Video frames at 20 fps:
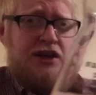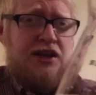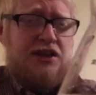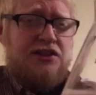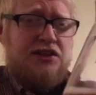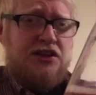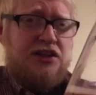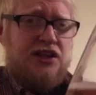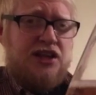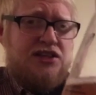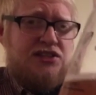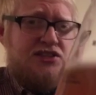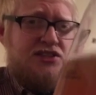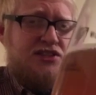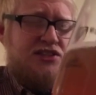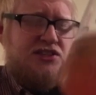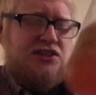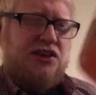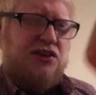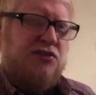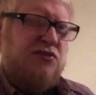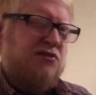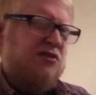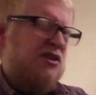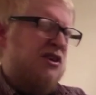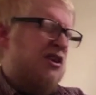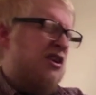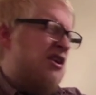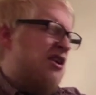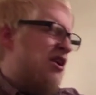in the glass itself.
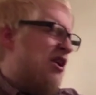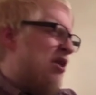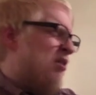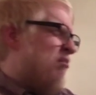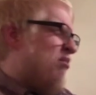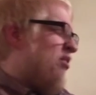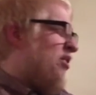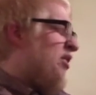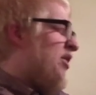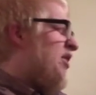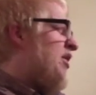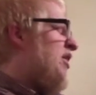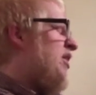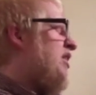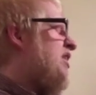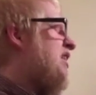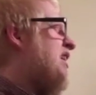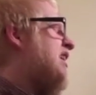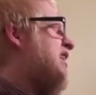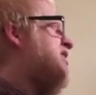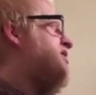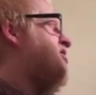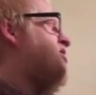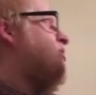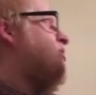But yeah, in